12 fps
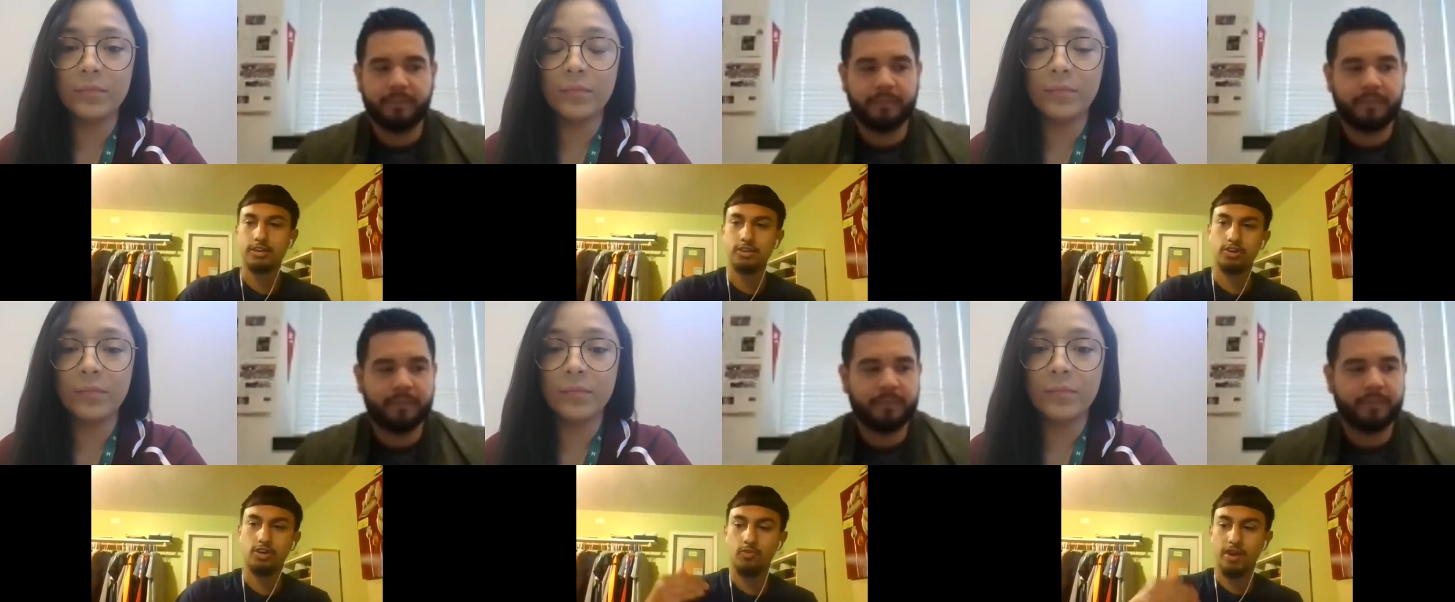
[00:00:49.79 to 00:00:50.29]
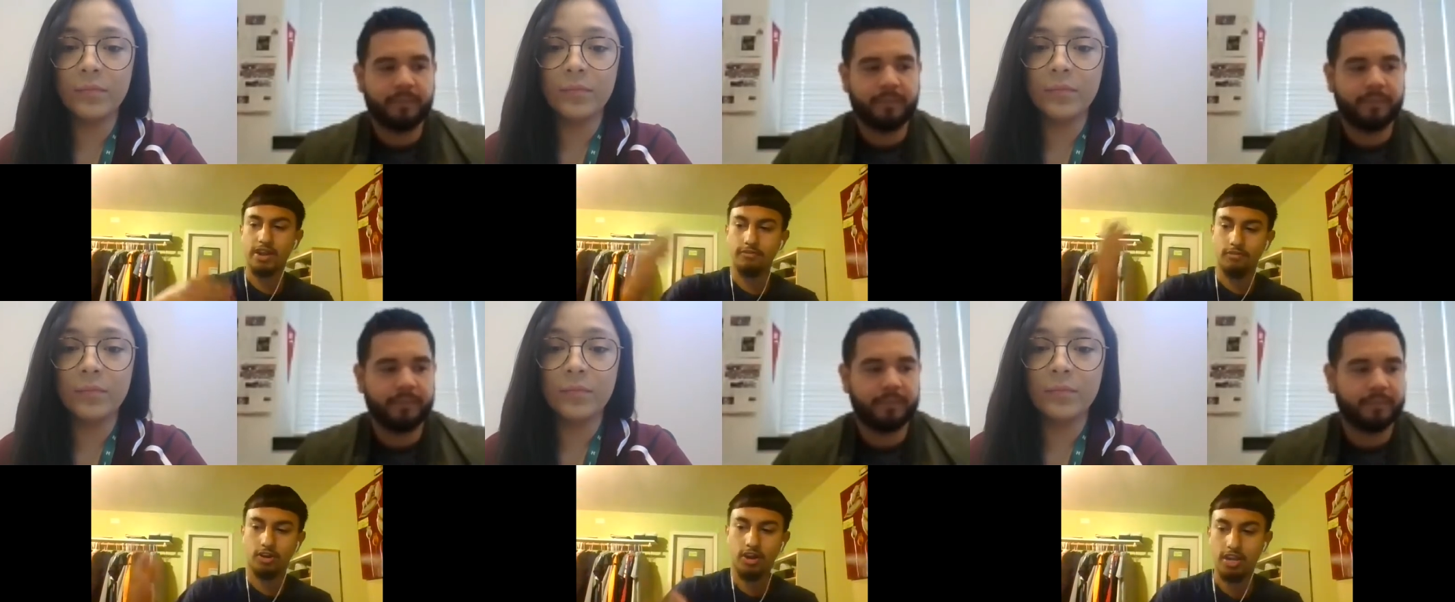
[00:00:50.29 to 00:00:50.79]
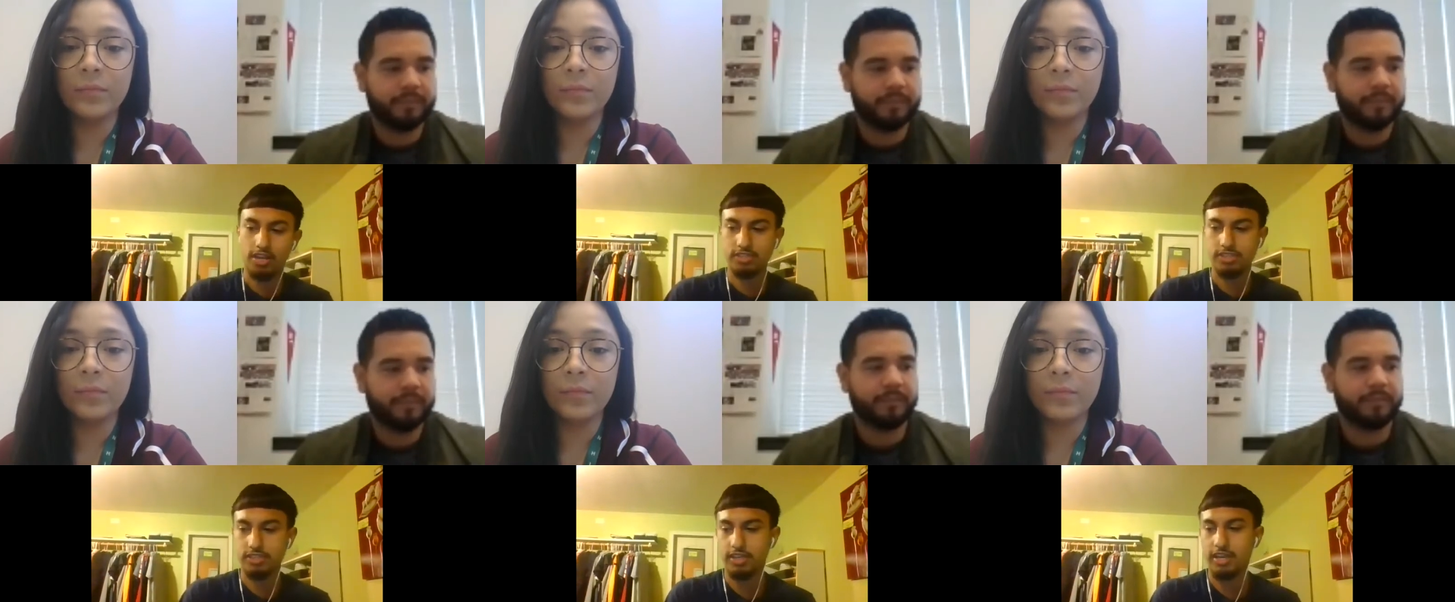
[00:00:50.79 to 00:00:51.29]
Speaker 1: you know, ready for
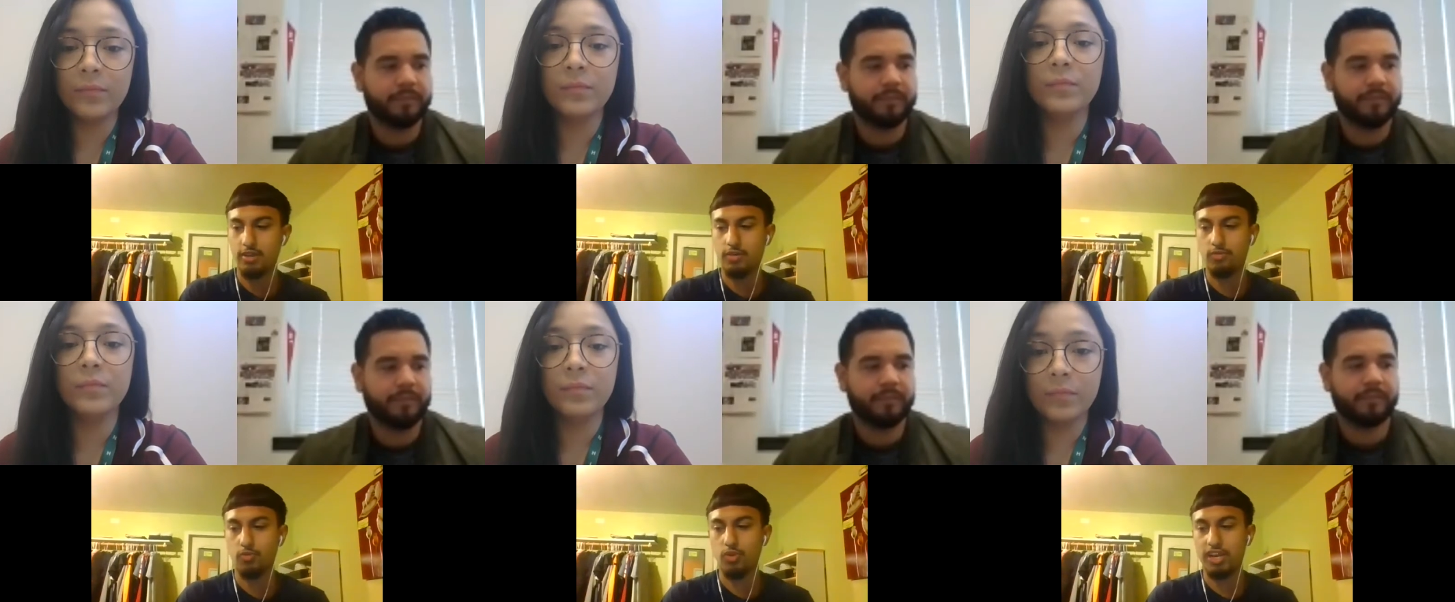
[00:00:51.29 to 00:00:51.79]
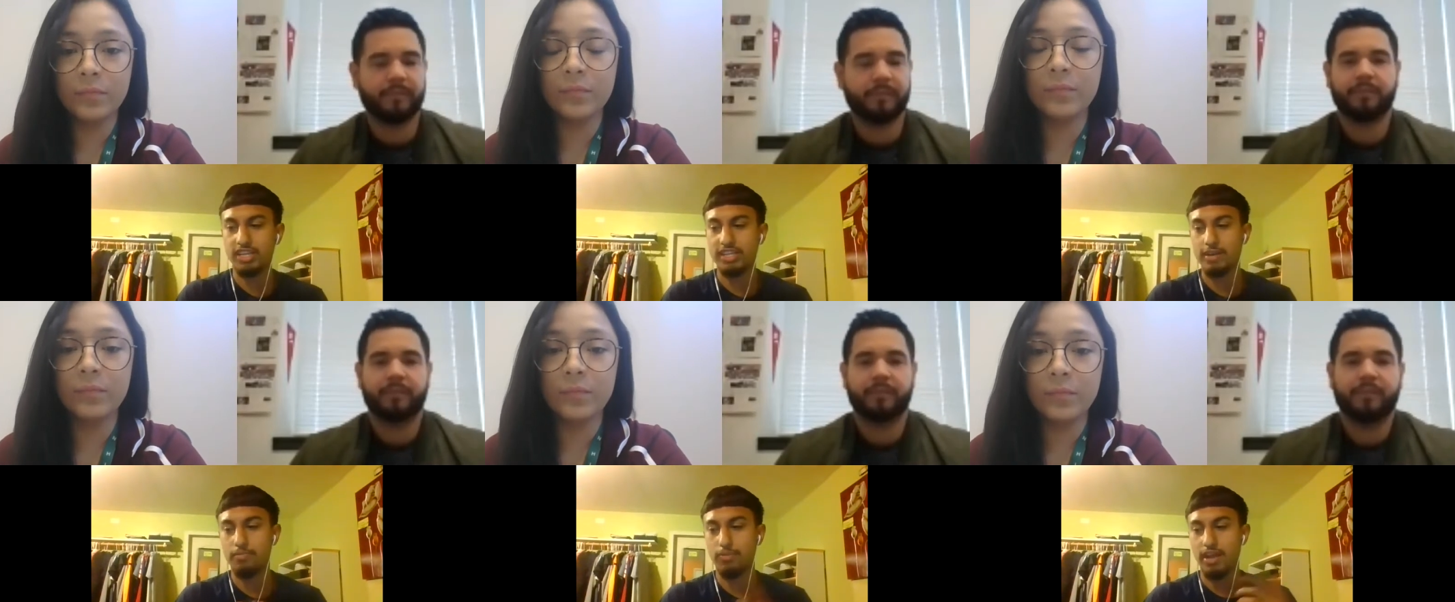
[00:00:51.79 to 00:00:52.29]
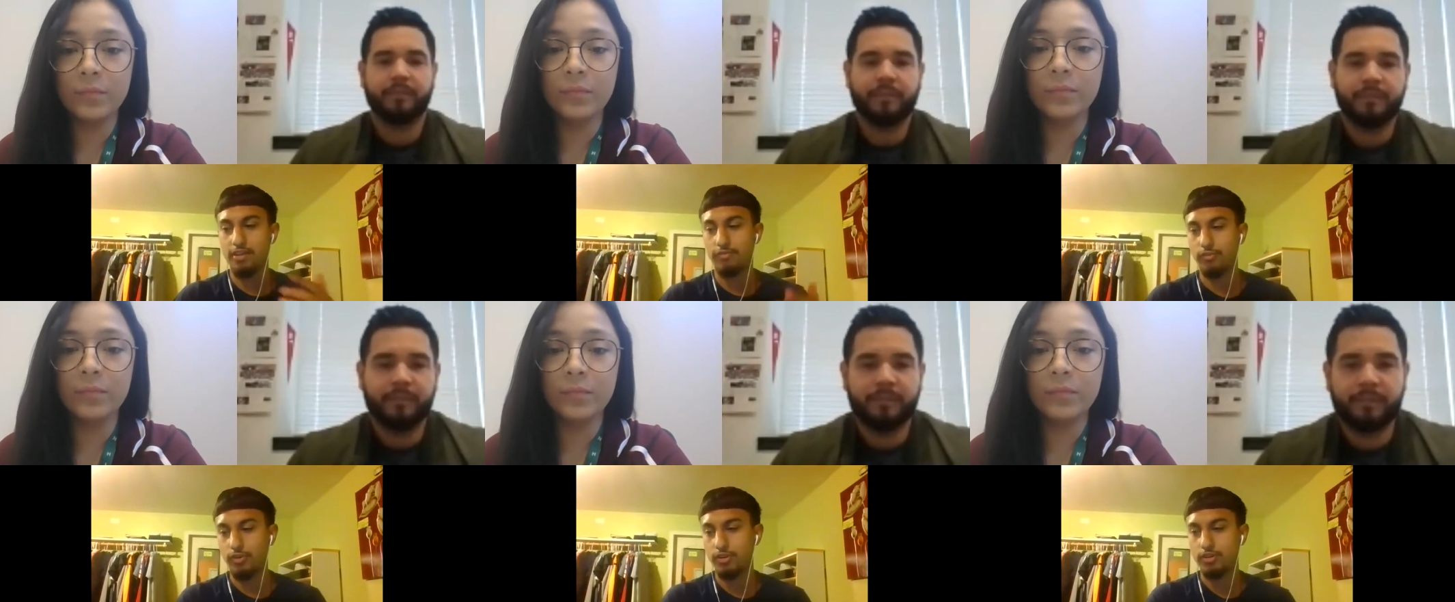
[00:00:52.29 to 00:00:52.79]
college and what can they apply
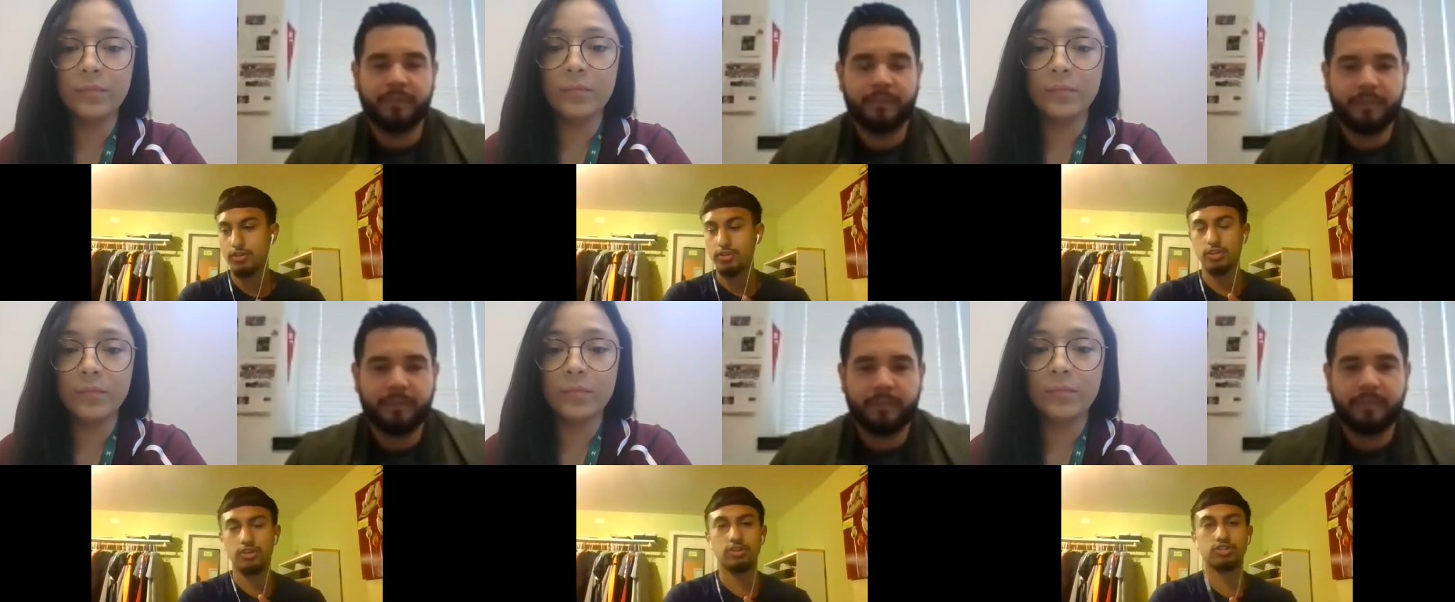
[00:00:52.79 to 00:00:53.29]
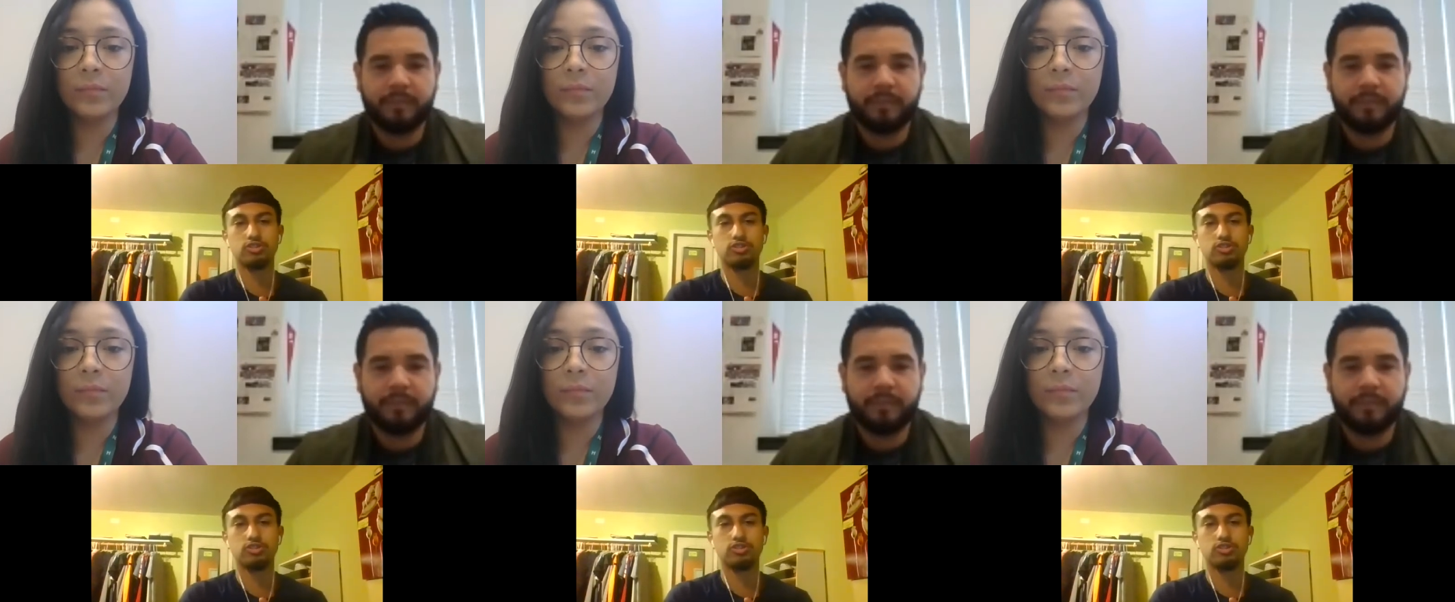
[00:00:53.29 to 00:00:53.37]
for, you know.